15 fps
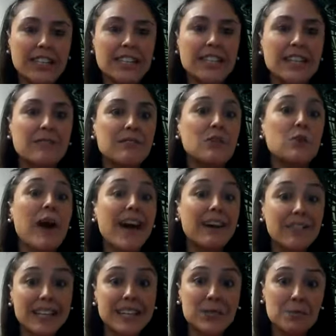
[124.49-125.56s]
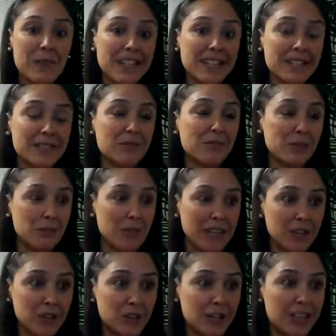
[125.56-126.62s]
to give you evidence-based
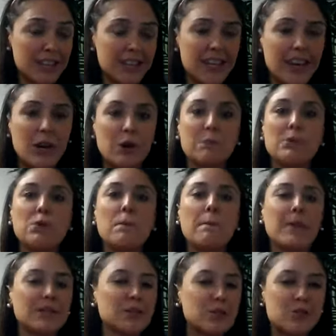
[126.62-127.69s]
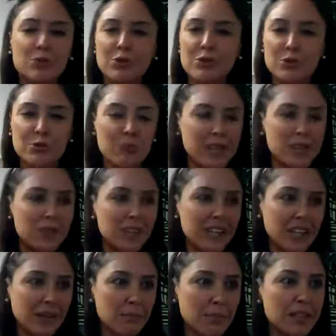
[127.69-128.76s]
information to help you bust through those
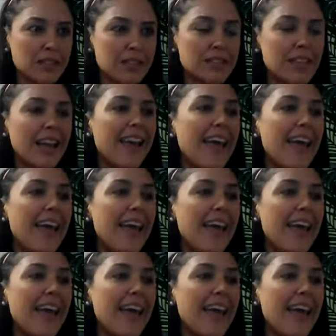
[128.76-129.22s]
breastfeeding myths